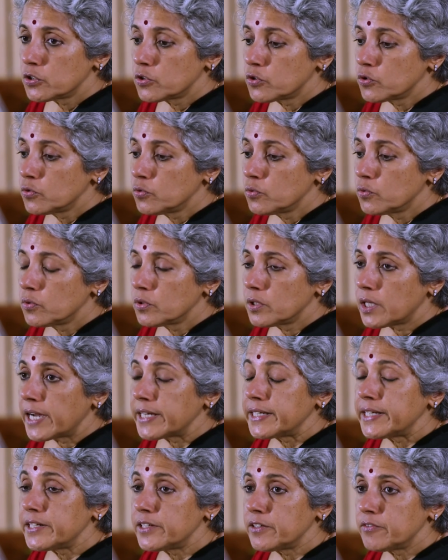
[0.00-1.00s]
to
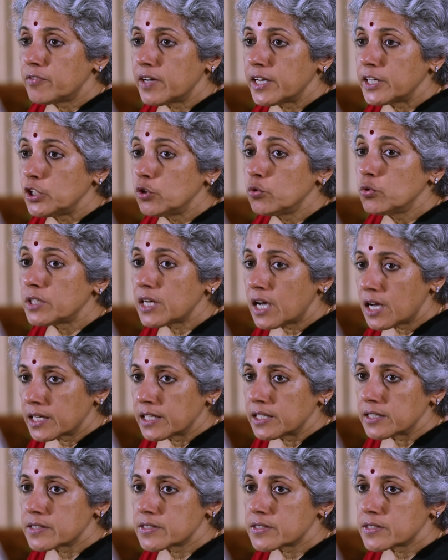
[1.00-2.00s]
identify new
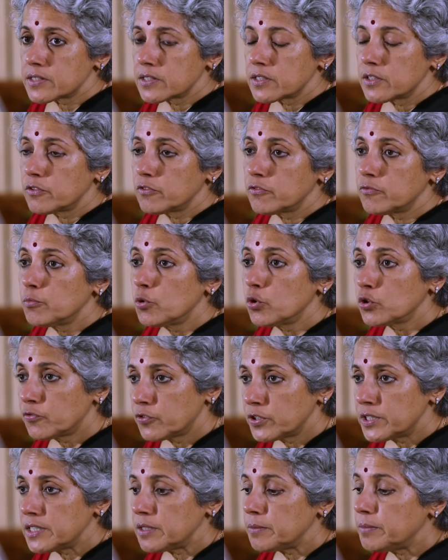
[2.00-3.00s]
targets both
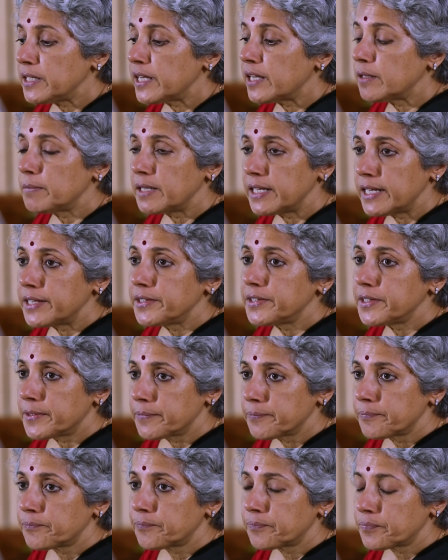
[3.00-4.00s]
for T B and malaria.